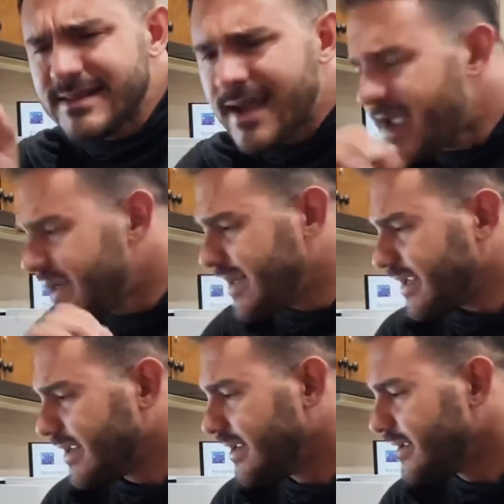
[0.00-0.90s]
Tiny,
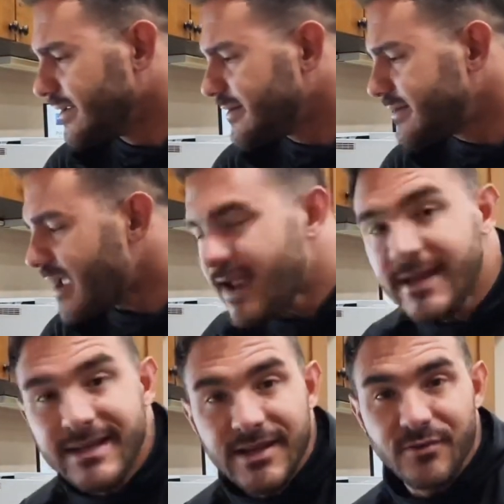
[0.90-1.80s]

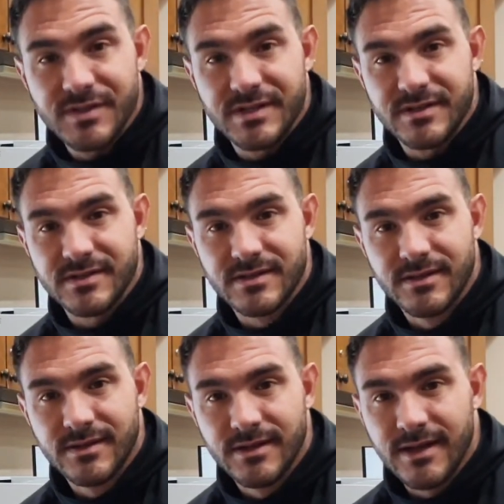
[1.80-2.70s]
tiny differences
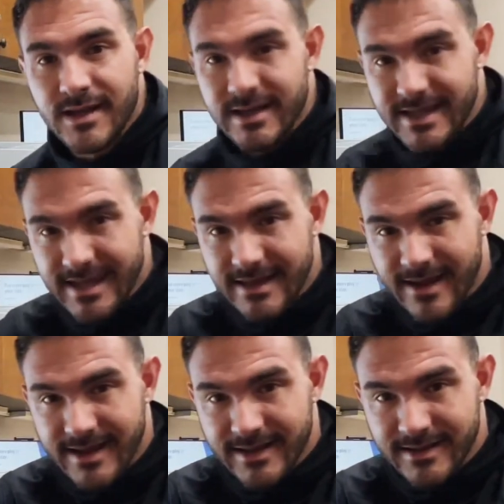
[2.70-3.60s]
in key
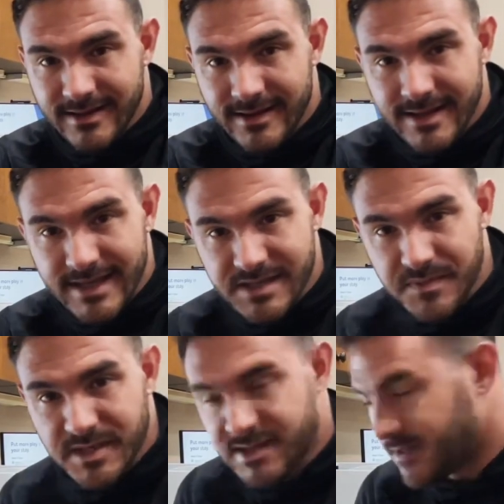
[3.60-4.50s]
height and key
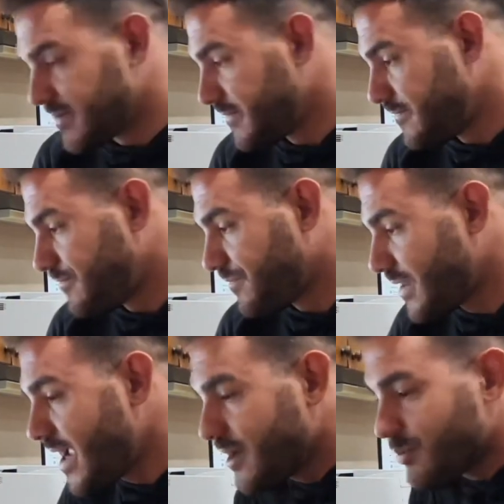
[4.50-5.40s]
spacing,
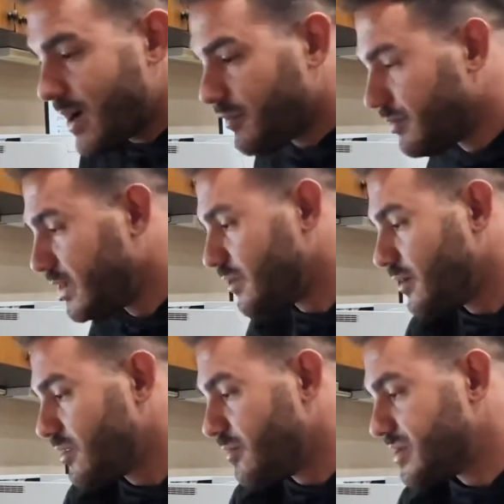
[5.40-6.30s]
and probably
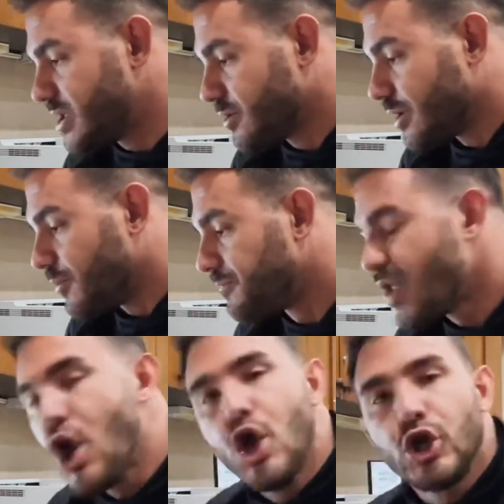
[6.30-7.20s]
the material.
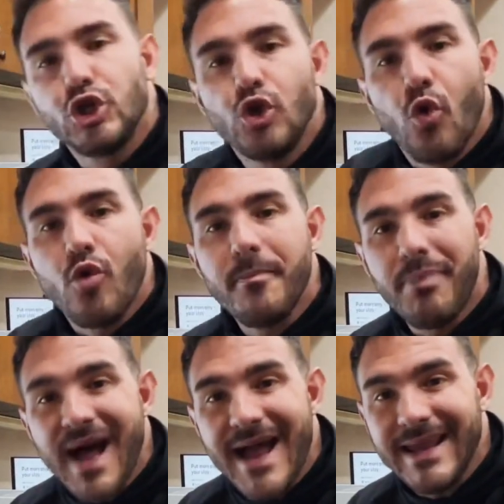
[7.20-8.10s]
Your
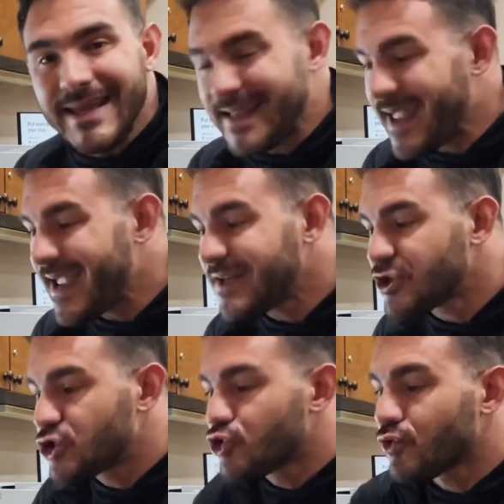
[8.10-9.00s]
body can't
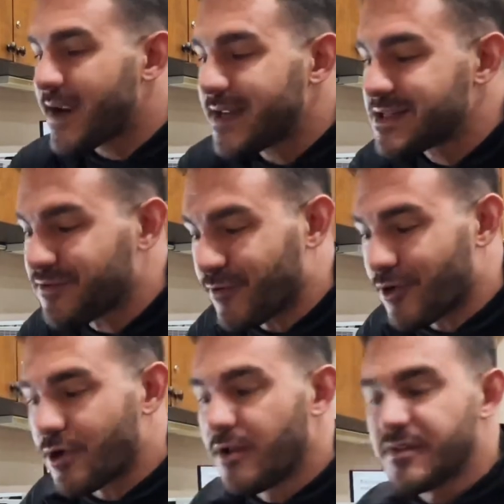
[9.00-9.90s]

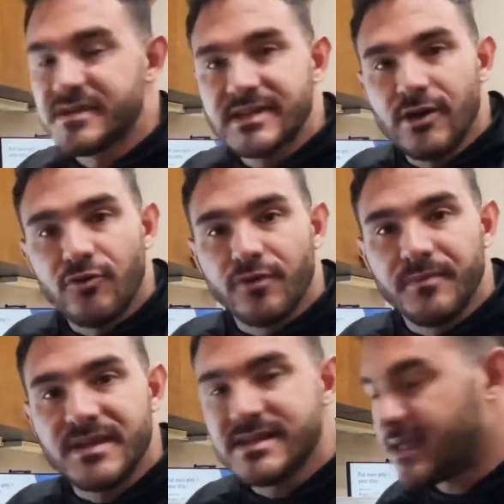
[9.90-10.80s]
transfer the skill from
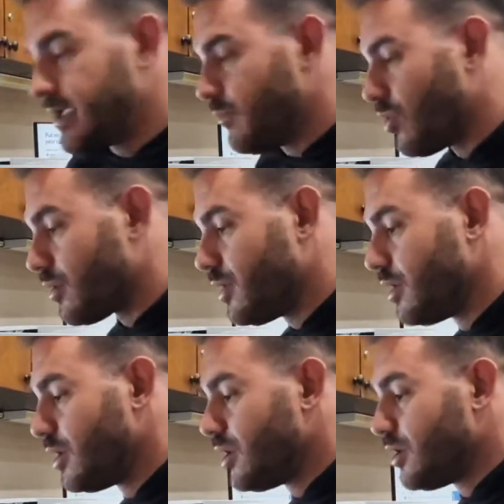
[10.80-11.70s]
this keyboard
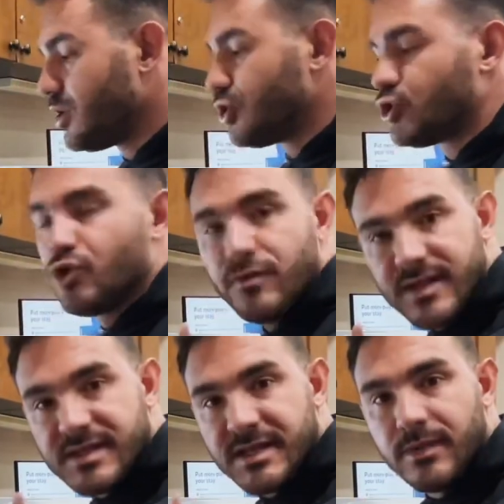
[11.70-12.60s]
to
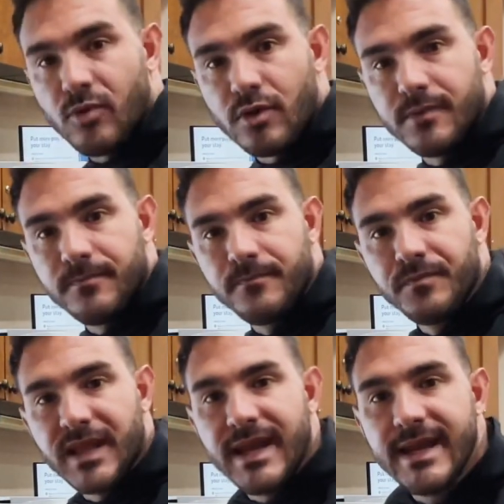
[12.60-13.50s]
this keyboard,
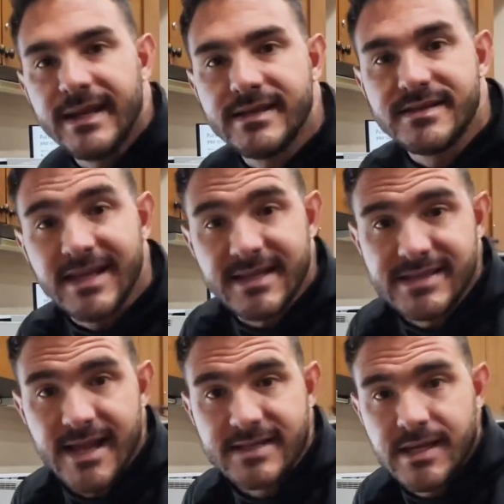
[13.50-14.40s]
and it is the
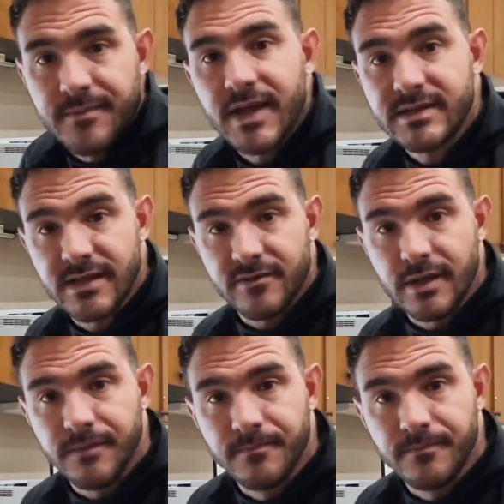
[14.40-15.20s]
exact same activity.